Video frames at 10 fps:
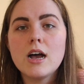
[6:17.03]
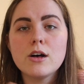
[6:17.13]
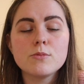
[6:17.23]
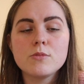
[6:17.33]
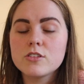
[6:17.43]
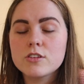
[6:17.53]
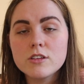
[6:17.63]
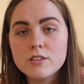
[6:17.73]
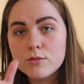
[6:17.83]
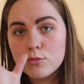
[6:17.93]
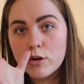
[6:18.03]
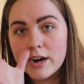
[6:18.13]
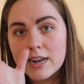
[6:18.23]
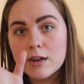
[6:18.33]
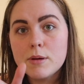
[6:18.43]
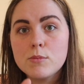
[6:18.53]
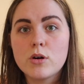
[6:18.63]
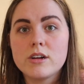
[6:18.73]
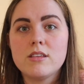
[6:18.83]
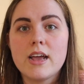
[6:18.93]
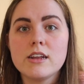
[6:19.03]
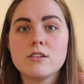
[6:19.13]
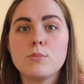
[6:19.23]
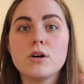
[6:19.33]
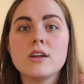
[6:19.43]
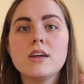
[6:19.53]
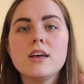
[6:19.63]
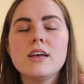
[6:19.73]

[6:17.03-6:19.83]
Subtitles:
I'll discuss RORA a little bit more in a second, but